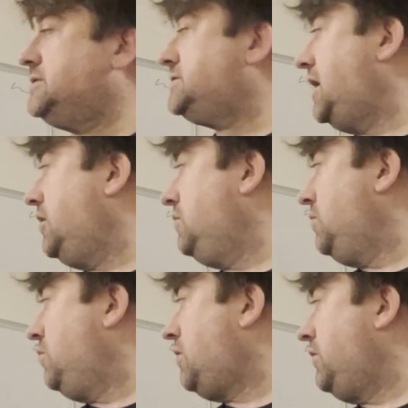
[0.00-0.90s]

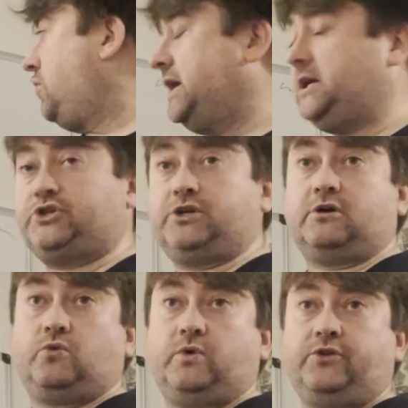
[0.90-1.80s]
So what
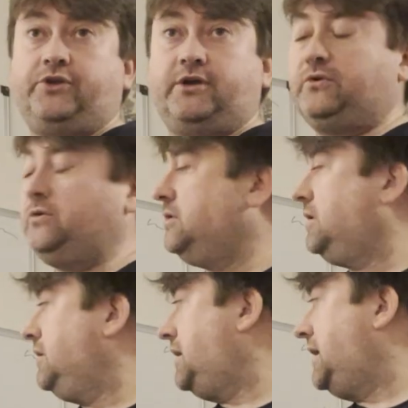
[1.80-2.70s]
WireShark will do,
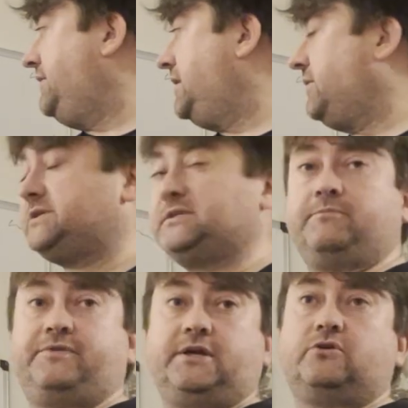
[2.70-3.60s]
and there is
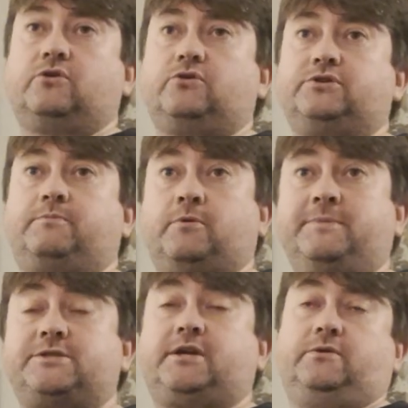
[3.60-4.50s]
something called
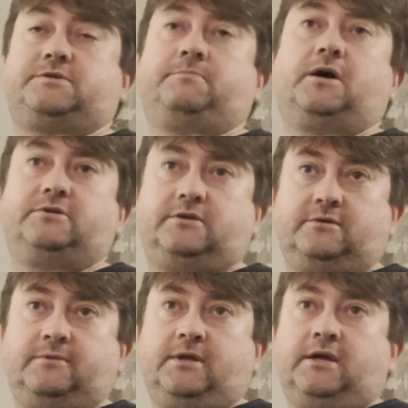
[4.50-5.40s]
promiscuous mode.
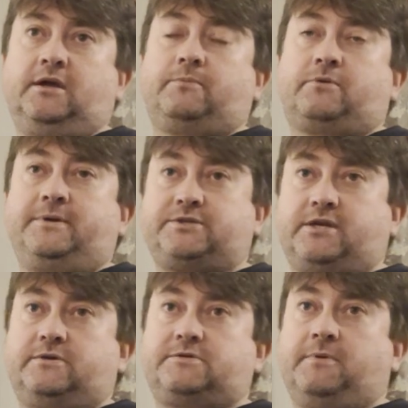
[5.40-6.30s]

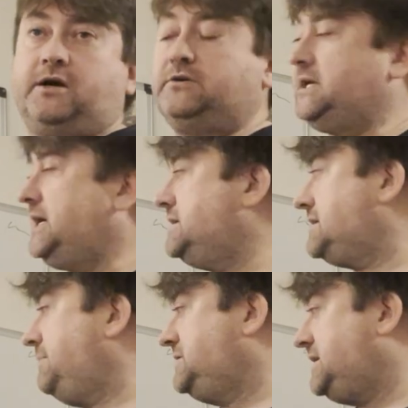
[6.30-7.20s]
Promiscuous mode is
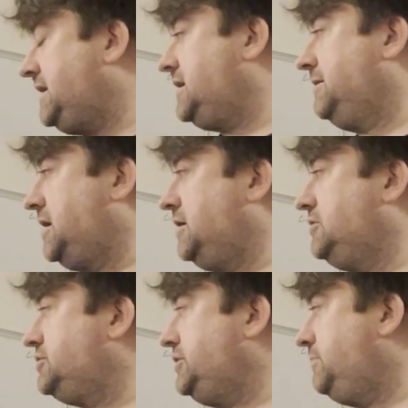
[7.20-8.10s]
a particular
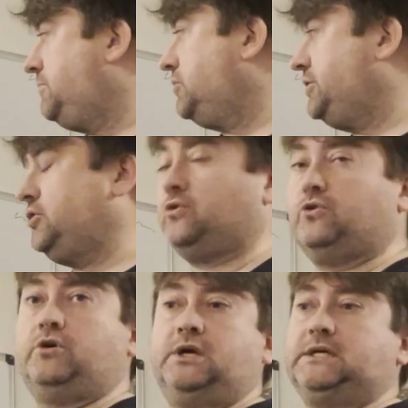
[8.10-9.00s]
mode you put
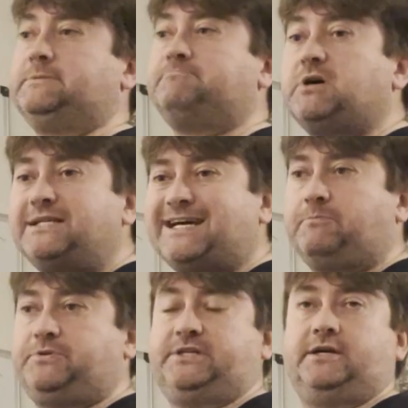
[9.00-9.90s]
your
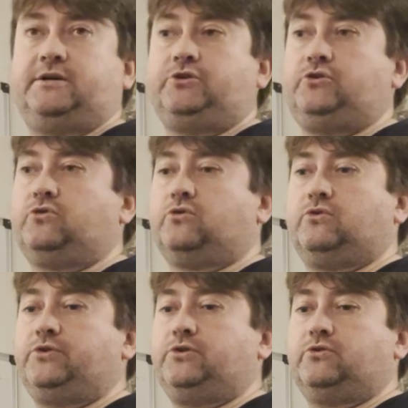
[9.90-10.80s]
adapter, your